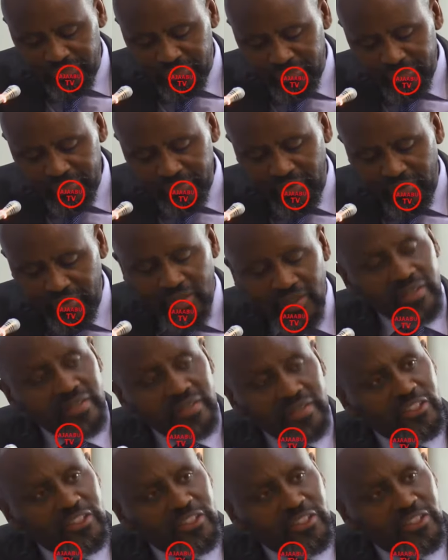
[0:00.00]
the issue of
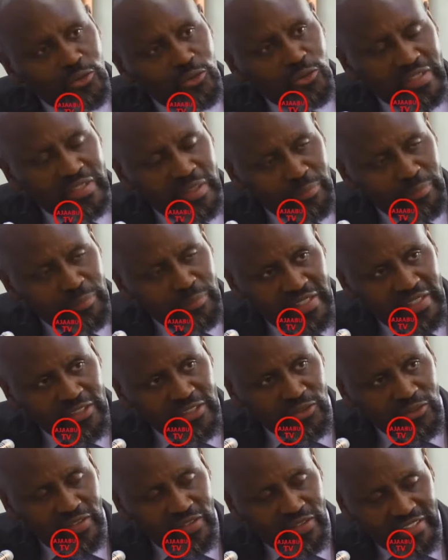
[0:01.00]
independence of a
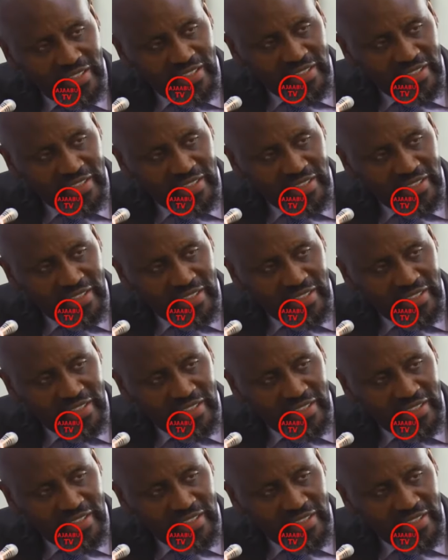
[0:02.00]
judge,